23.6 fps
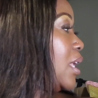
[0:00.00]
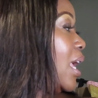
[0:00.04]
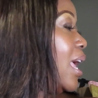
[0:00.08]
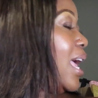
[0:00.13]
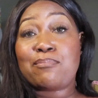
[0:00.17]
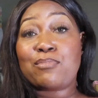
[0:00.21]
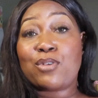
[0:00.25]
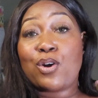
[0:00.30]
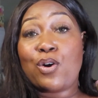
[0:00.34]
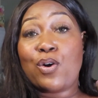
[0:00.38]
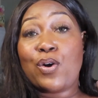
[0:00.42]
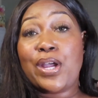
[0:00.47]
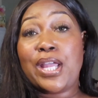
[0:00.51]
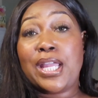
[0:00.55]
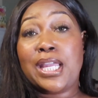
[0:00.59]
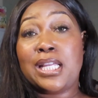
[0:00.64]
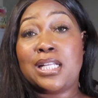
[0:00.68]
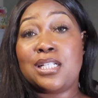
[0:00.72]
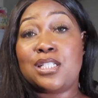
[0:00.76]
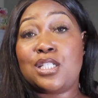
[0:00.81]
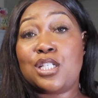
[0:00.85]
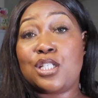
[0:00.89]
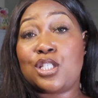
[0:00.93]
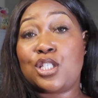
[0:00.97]
I'm
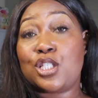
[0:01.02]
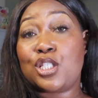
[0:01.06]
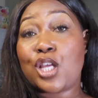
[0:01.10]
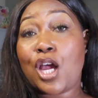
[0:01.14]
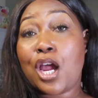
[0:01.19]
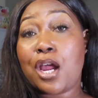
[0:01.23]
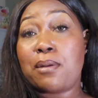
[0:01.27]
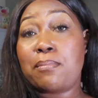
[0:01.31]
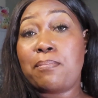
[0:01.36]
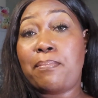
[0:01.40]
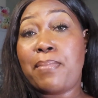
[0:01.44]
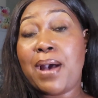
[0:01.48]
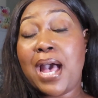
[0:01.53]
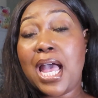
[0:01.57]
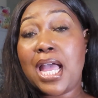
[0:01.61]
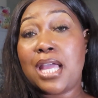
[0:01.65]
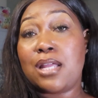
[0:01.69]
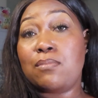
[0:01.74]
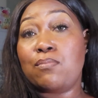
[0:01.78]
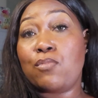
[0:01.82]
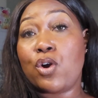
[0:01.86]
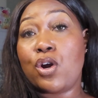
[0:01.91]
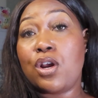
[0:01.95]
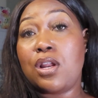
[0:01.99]
going to start
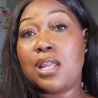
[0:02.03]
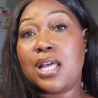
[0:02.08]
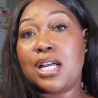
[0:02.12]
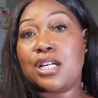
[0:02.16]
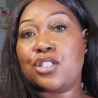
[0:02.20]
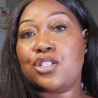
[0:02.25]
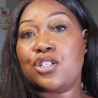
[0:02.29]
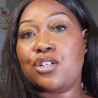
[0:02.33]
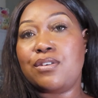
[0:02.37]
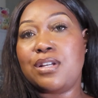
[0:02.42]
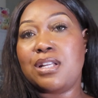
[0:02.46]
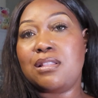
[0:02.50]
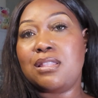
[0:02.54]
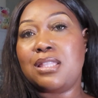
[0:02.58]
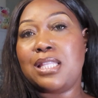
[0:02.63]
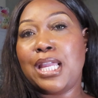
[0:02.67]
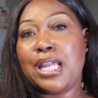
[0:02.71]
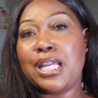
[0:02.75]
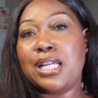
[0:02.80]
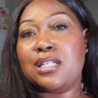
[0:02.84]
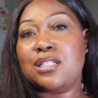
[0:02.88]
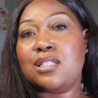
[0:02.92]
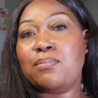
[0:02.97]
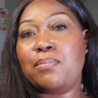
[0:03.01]
buying more luxury
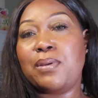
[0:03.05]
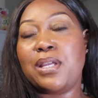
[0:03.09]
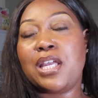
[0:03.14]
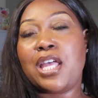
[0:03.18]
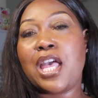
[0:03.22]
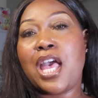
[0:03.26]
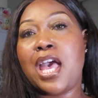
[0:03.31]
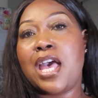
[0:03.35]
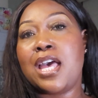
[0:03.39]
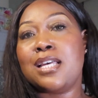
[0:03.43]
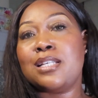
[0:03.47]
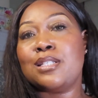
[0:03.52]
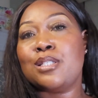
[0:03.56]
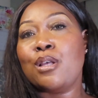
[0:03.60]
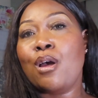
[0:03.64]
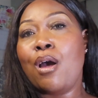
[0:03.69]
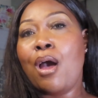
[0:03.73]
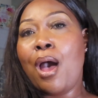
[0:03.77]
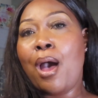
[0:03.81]
things because